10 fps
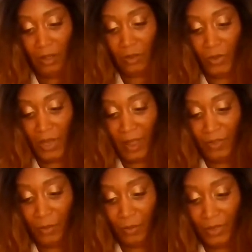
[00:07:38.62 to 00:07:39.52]
So we
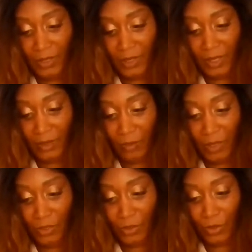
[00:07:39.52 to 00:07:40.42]
have the Princess of
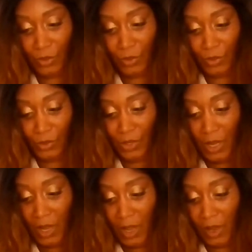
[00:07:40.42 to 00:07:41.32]
Pentacles,
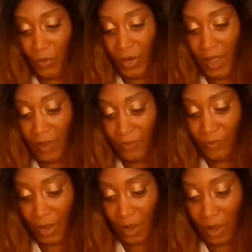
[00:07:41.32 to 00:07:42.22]
and we have
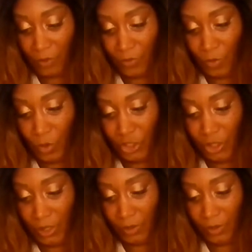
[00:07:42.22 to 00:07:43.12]
um,
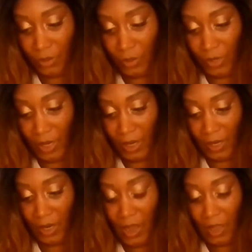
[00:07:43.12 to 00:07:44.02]
Fortune,
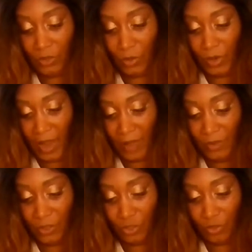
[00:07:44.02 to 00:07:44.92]
okay? So we
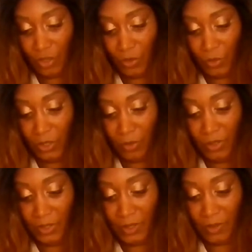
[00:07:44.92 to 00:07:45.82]
have the Strength with the
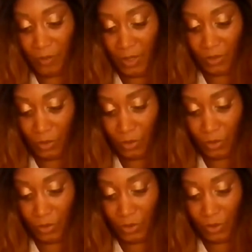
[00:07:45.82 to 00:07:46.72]
Princess of
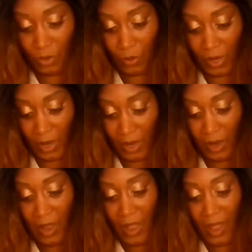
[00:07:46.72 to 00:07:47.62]
Pentacles,
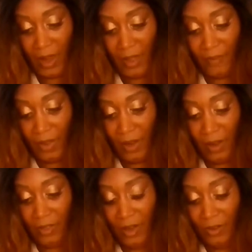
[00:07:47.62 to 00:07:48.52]
okay? And I feel
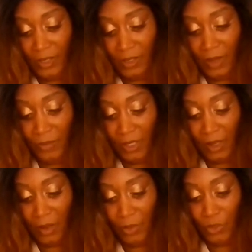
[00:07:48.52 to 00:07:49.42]
like there is
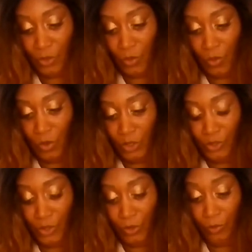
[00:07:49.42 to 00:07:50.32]
something coming
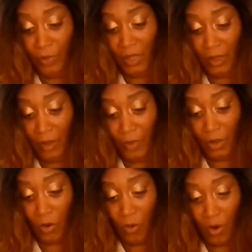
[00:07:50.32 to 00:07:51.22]
towards you. It could
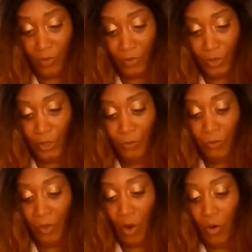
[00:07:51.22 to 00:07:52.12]
be an offer,
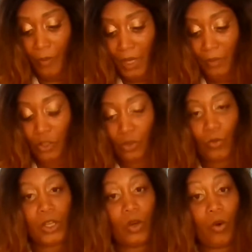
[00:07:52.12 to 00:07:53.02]
or maybe
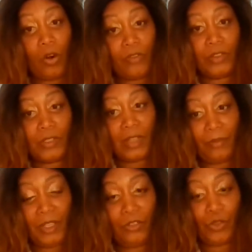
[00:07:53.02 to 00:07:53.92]
you want to offer
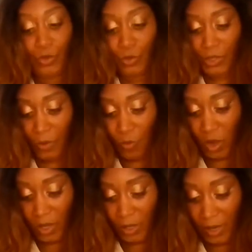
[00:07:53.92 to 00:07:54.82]
something to
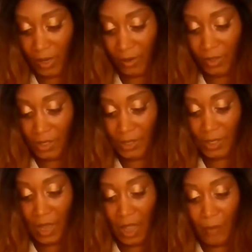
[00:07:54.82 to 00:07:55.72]
someone,
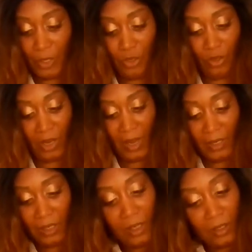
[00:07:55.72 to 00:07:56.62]
Aries, but you're
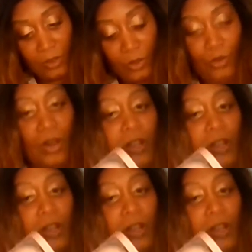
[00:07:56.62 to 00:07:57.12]
kind of a little